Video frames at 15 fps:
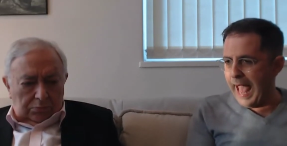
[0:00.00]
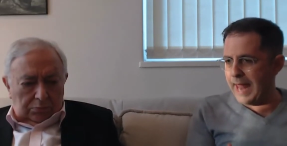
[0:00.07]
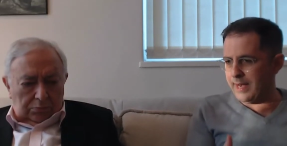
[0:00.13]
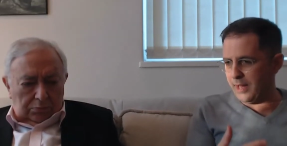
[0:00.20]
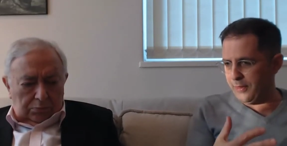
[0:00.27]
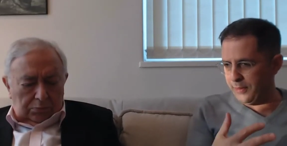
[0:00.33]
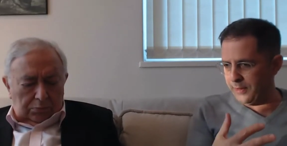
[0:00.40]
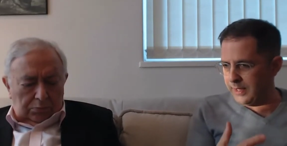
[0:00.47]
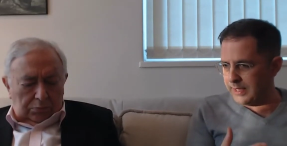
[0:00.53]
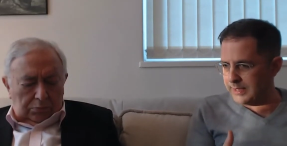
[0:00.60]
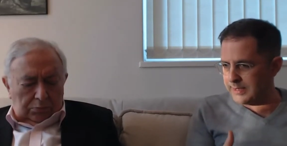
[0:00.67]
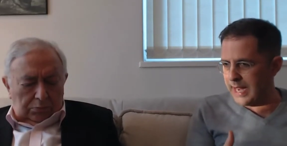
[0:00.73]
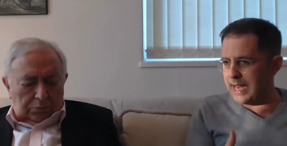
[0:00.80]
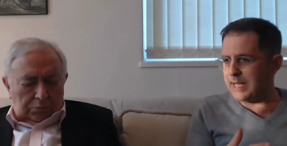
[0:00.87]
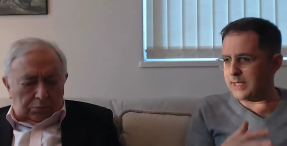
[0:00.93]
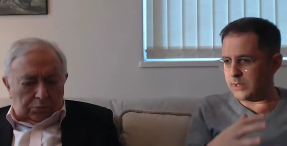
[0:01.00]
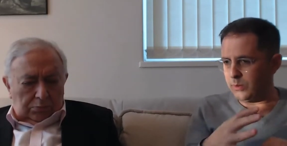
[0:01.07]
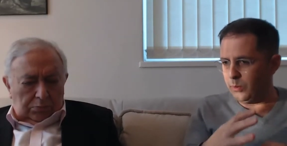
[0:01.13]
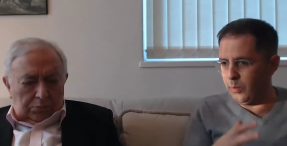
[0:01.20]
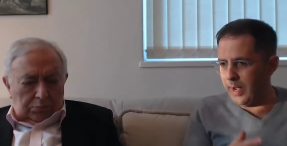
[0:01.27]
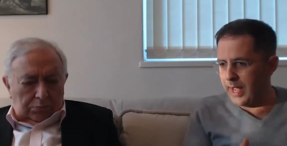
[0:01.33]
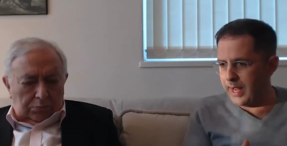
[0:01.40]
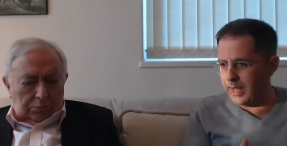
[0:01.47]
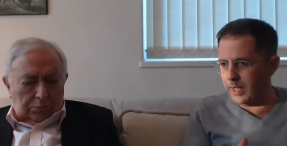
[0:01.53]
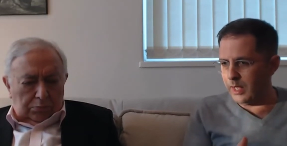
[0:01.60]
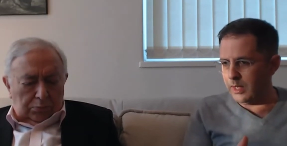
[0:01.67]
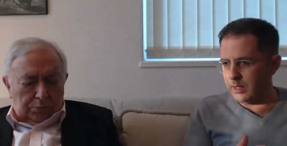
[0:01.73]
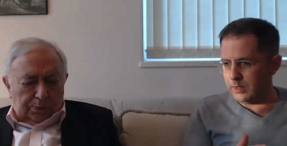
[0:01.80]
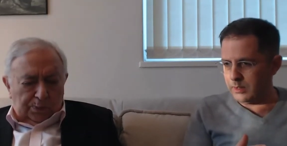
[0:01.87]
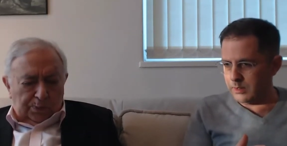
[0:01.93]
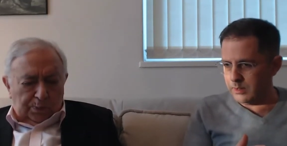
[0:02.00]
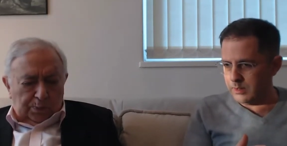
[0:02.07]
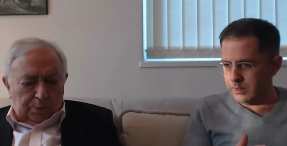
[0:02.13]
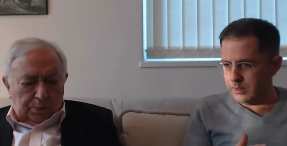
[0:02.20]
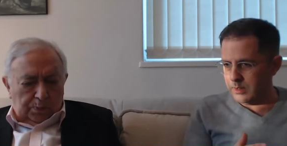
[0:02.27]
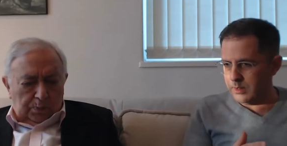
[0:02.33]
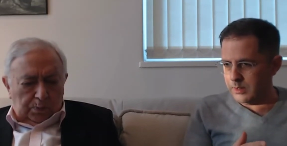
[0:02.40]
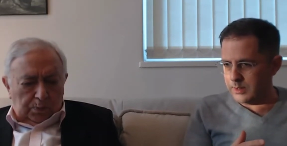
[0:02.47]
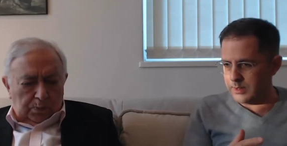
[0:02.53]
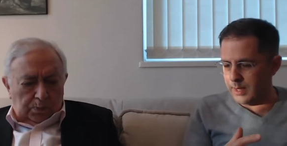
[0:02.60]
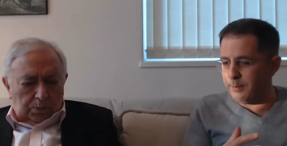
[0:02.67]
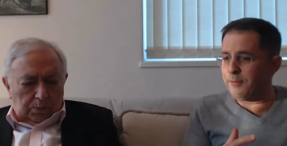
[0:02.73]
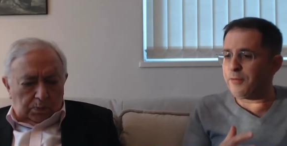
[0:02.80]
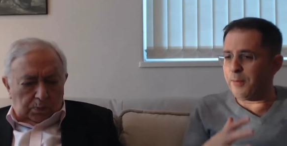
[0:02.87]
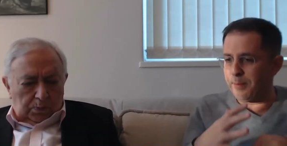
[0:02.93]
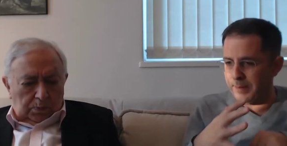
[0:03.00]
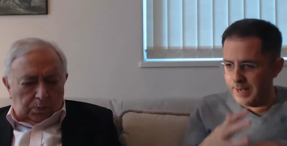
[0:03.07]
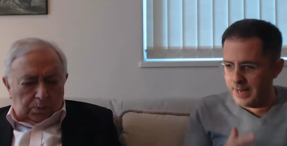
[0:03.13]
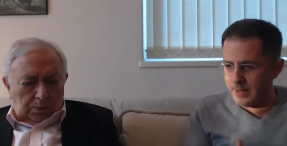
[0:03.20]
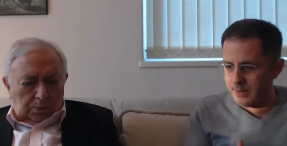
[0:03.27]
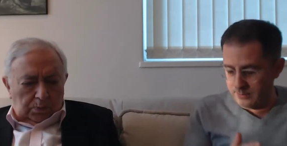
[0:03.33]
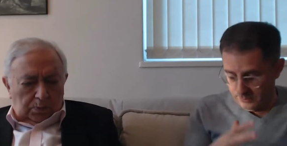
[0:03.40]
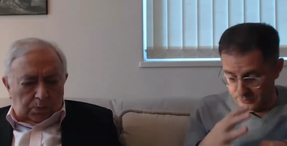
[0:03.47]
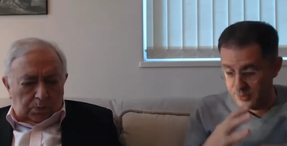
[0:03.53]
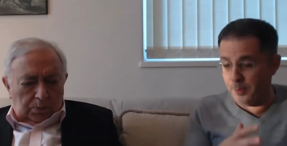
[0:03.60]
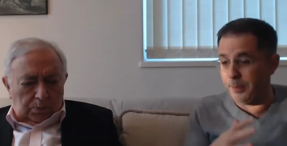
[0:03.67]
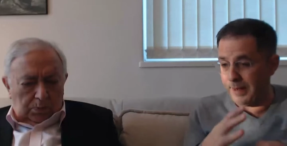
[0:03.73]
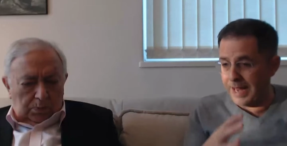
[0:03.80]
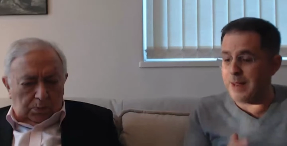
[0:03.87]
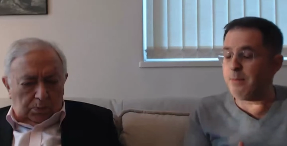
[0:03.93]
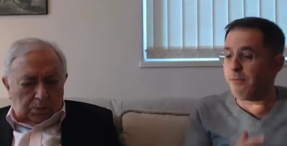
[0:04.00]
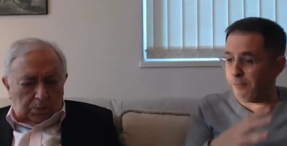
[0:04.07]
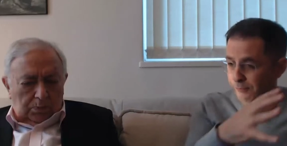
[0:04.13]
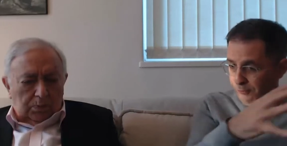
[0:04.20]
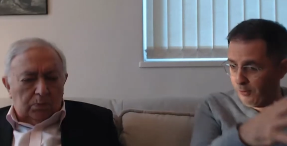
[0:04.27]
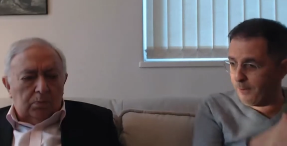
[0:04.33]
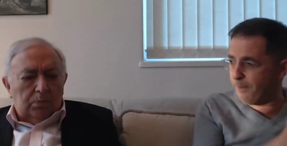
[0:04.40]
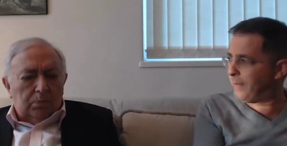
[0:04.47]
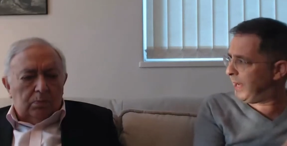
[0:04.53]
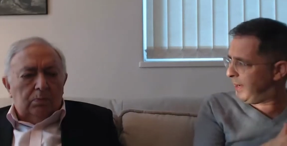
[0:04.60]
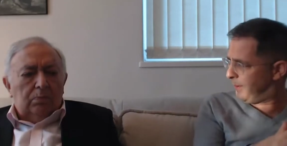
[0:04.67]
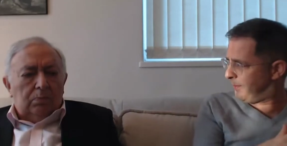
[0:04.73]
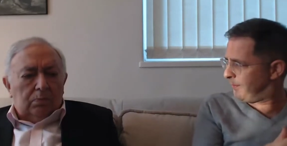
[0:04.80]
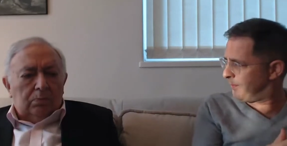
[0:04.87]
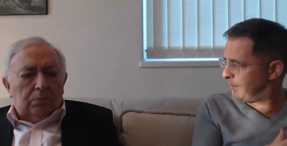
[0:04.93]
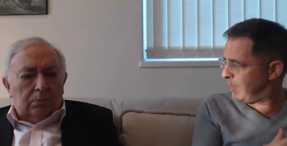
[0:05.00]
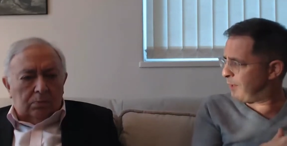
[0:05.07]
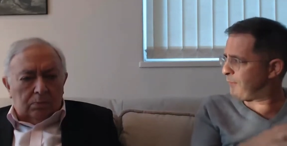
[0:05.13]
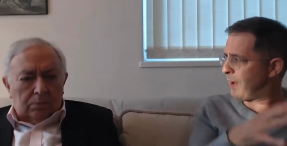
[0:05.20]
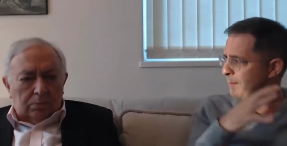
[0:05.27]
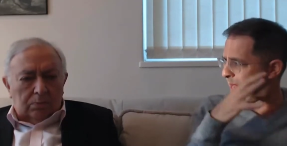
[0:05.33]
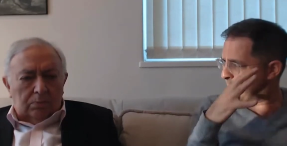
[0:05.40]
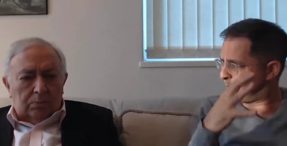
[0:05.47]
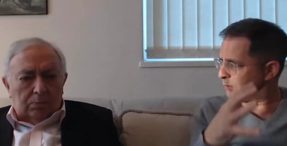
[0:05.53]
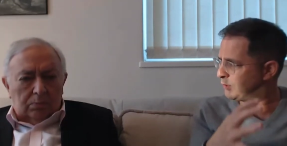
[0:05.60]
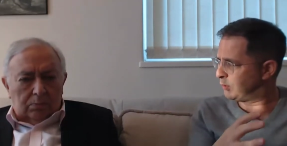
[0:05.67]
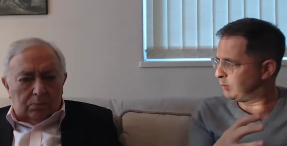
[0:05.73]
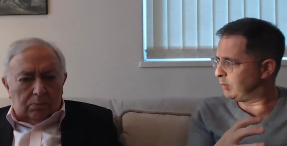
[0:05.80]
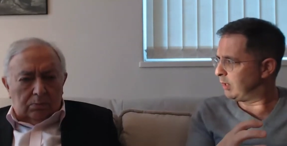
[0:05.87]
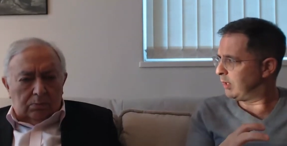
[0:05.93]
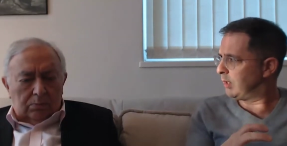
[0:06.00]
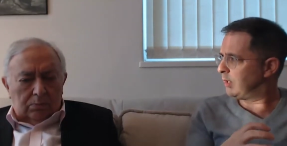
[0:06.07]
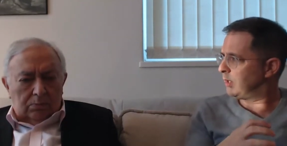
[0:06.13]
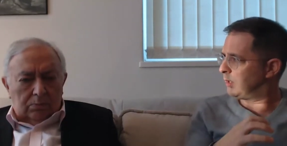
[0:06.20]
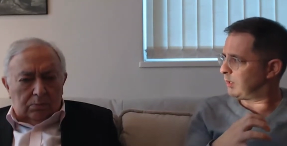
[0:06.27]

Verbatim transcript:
Speaker 1: And I think it takes away some of the, the blame from me mm. if I'm able to, mm.